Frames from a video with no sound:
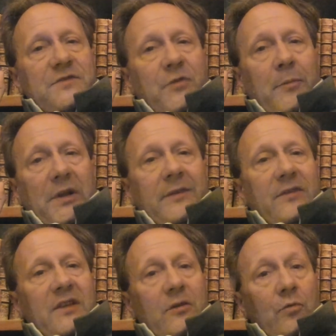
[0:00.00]
for believing
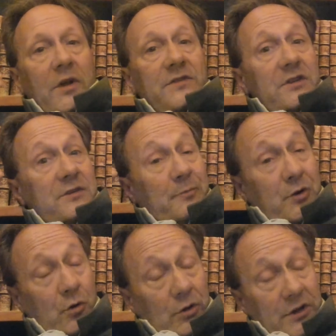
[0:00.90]
that race is
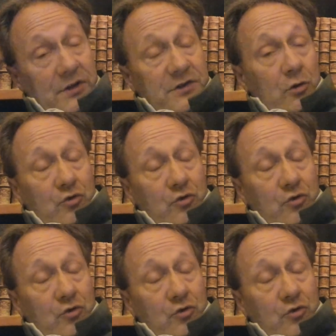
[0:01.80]
purely a social